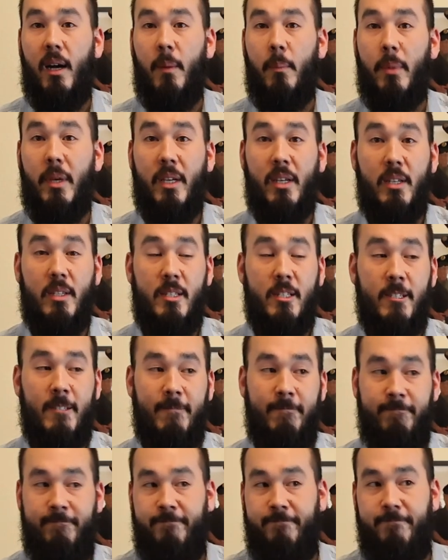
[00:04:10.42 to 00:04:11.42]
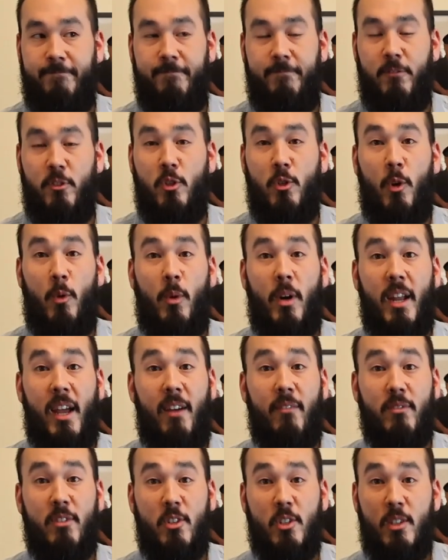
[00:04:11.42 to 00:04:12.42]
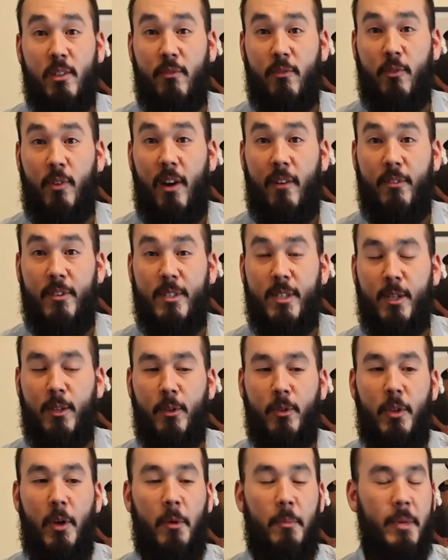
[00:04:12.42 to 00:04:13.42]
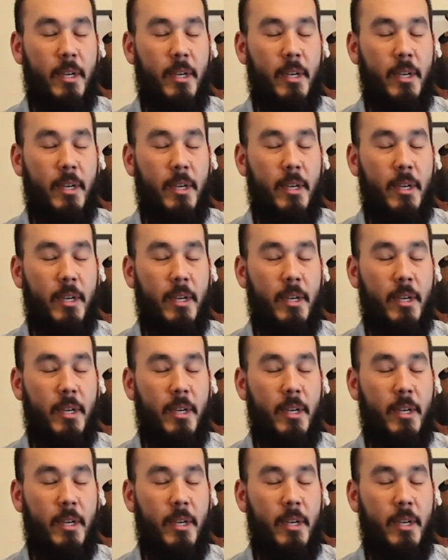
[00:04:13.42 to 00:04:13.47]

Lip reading: because you don't want to have to shift for every single note,